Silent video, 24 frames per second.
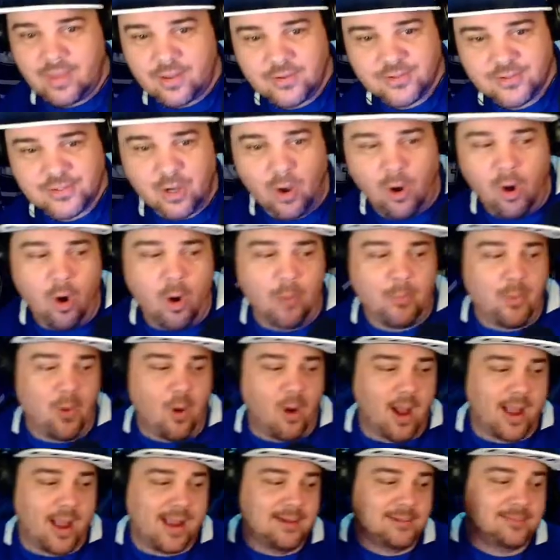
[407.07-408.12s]
So, oh
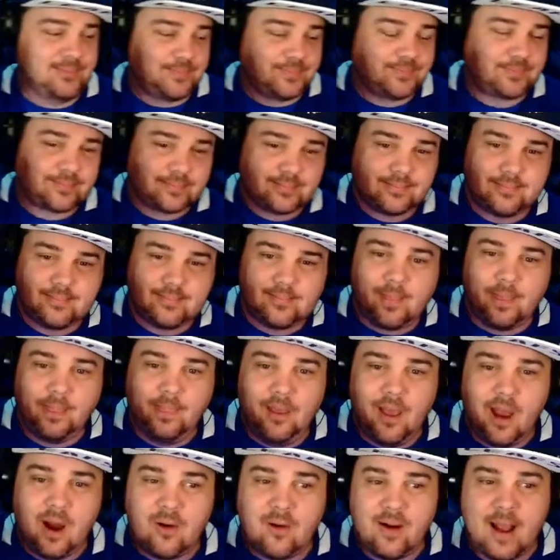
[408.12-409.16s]
boy.
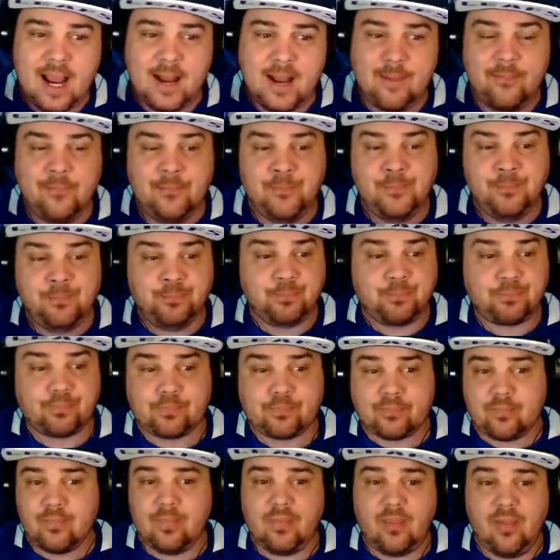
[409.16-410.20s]
All right.
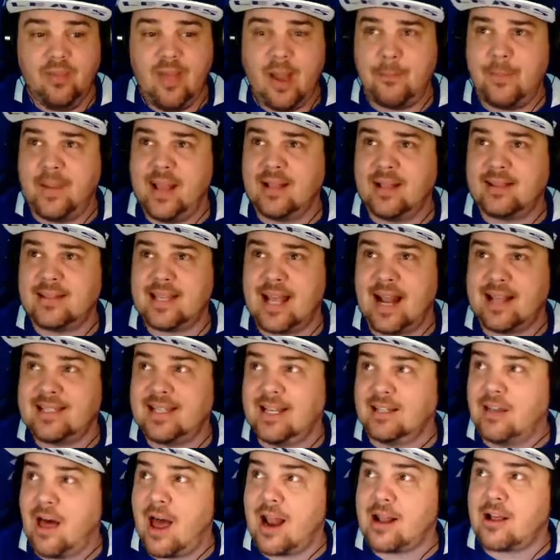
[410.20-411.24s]
That being said, I
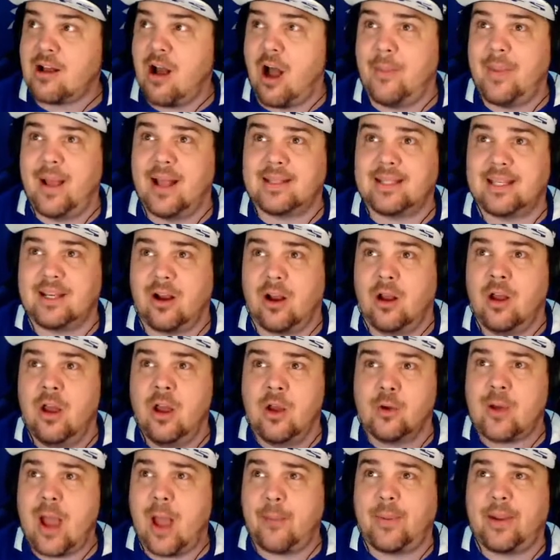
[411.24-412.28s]
see a lot of comments here.
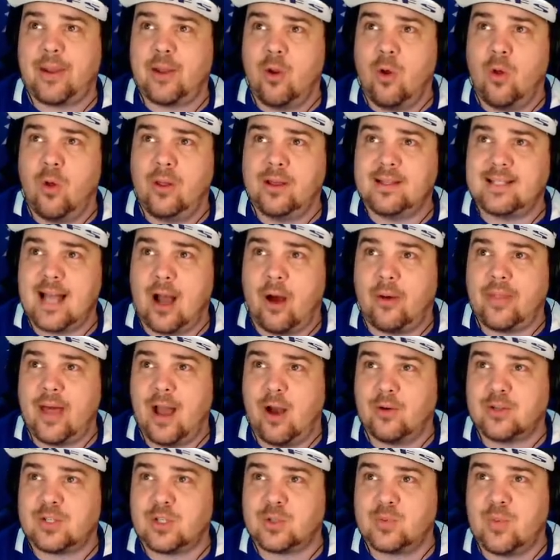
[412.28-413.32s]
Crap and Cannolis now in the
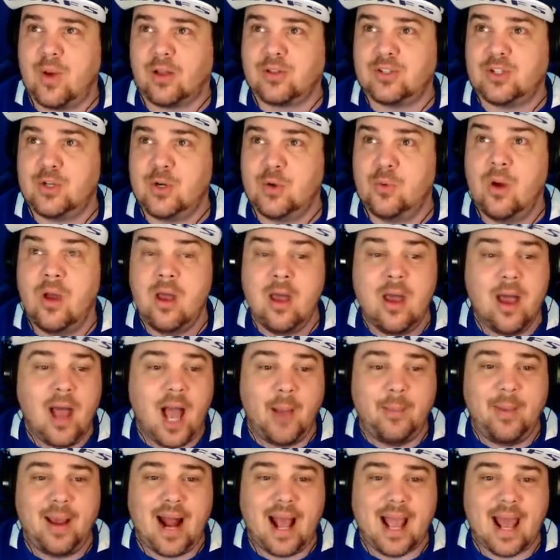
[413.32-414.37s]
house as well, too.
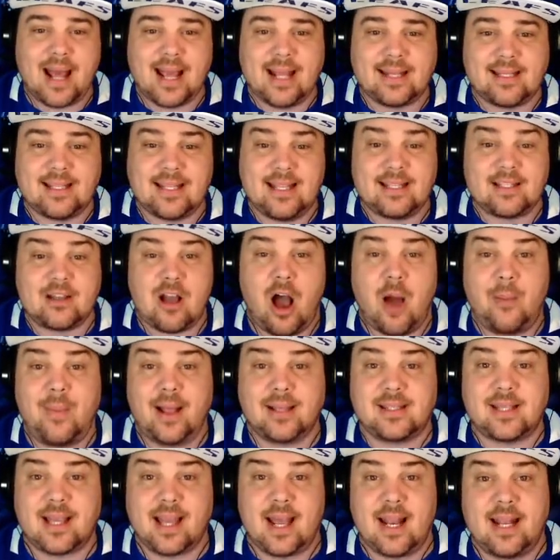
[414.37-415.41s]
I mean, I got to get to these
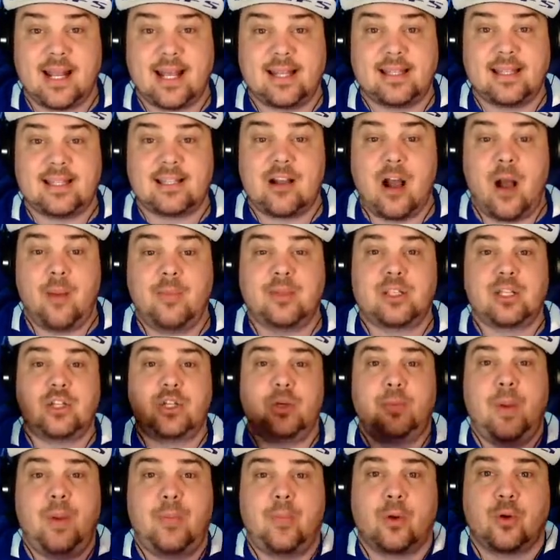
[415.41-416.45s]
comments. I got to get these comments because
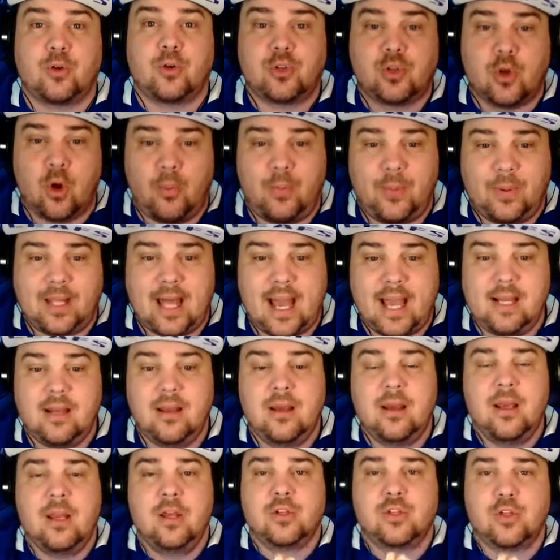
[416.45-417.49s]
you people are so polite,
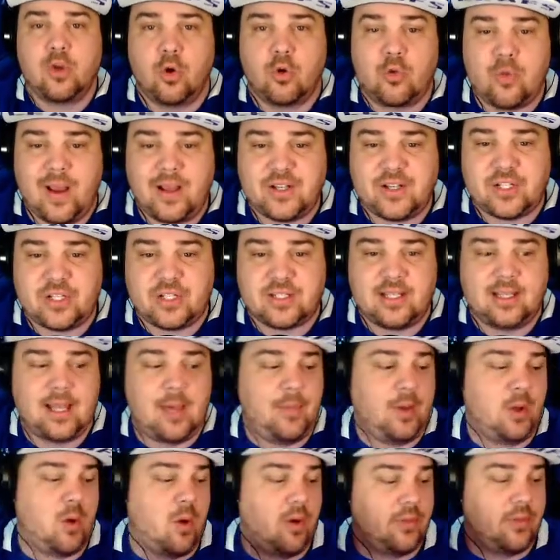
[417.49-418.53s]
so gracious to
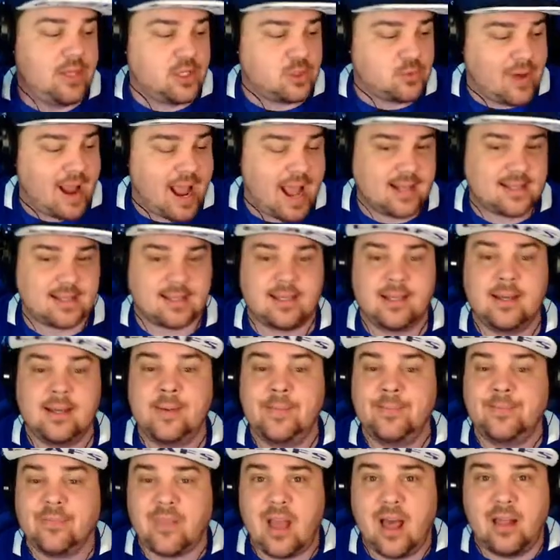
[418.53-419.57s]
let me go on these
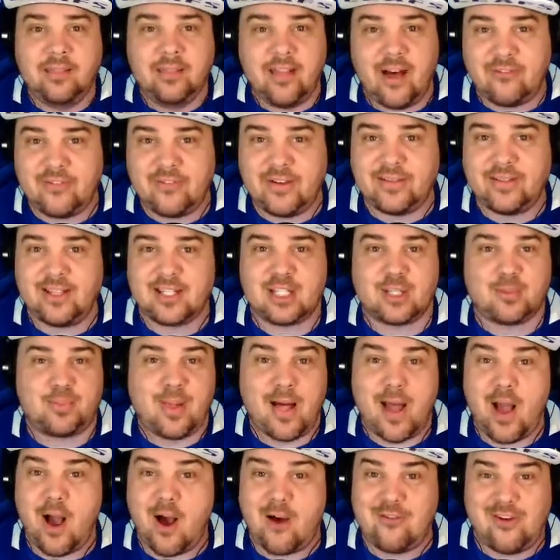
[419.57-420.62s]
rants. I love it. This is
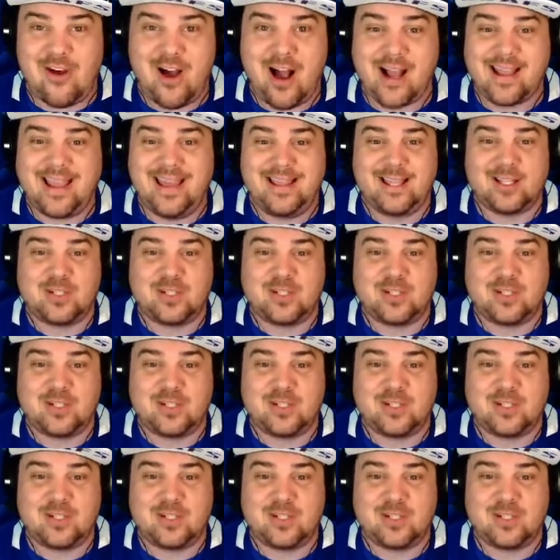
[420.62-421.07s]
playoff hockey.